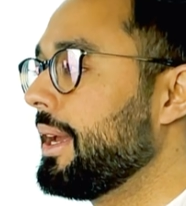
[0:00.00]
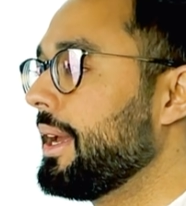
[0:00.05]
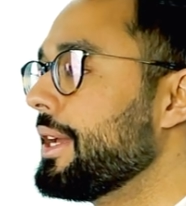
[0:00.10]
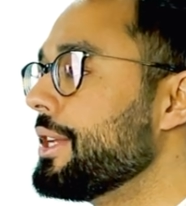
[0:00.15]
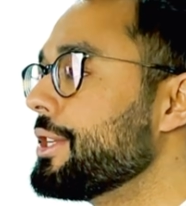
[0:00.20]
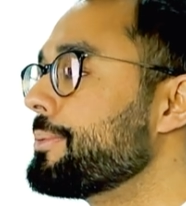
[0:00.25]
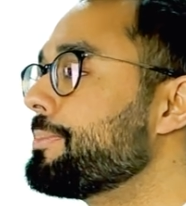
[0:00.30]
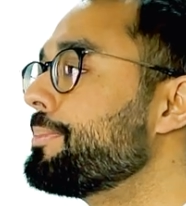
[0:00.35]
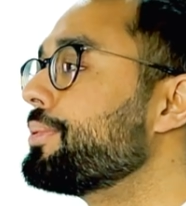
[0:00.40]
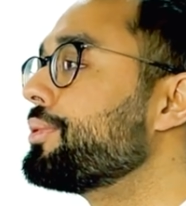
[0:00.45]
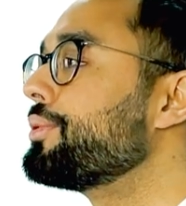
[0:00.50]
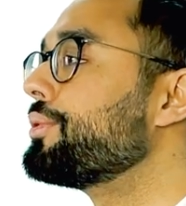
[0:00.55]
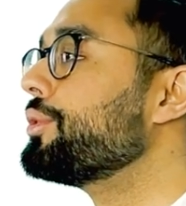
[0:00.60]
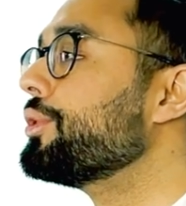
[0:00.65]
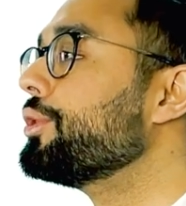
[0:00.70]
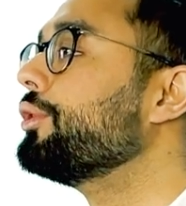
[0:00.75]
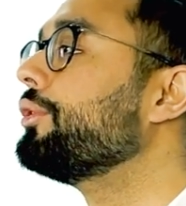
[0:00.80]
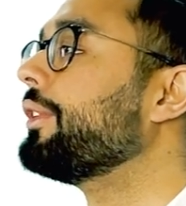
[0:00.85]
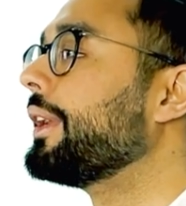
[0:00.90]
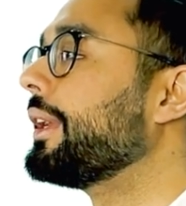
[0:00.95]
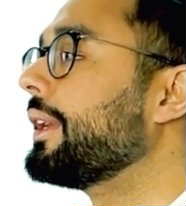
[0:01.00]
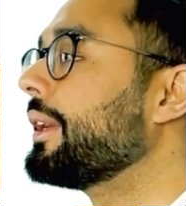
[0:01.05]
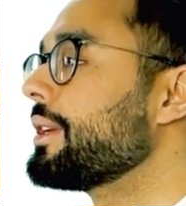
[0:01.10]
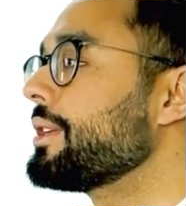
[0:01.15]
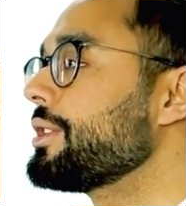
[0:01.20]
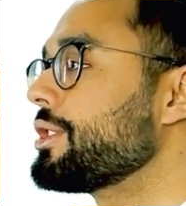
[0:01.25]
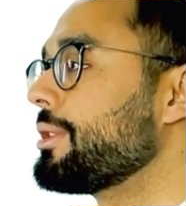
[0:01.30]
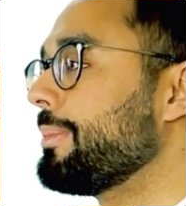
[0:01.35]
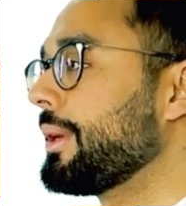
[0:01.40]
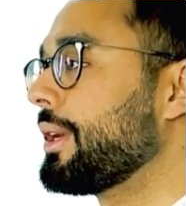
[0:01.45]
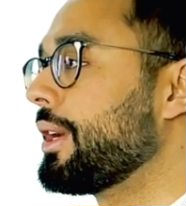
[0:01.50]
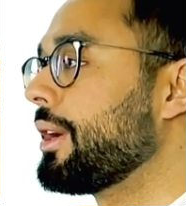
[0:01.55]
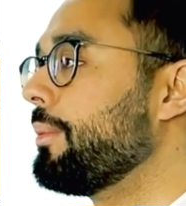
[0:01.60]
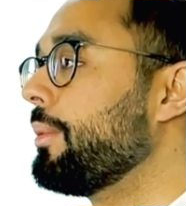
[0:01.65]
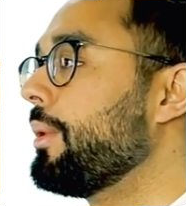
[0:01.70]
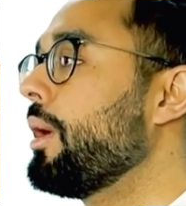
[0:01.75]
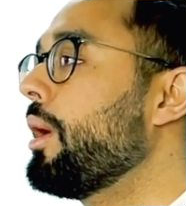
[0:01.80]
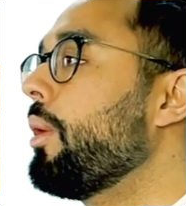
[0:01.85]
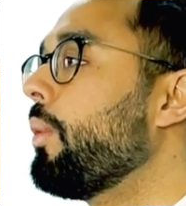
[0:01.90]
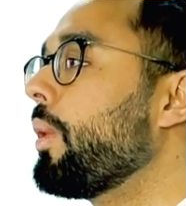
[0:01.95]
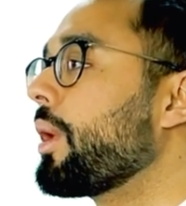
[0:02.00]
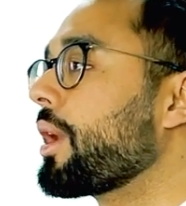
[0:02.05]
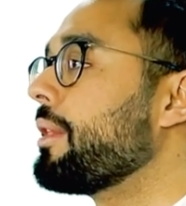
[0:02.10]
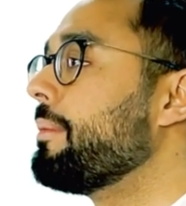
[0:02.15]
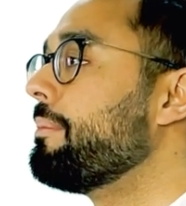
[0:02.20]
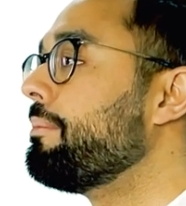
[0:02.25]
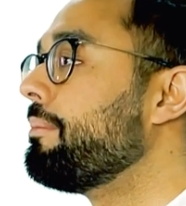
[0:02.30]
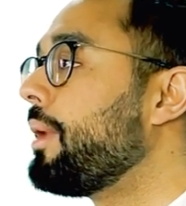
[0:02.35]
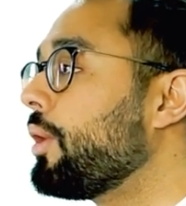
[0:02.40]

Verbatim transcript: is proving to become one of the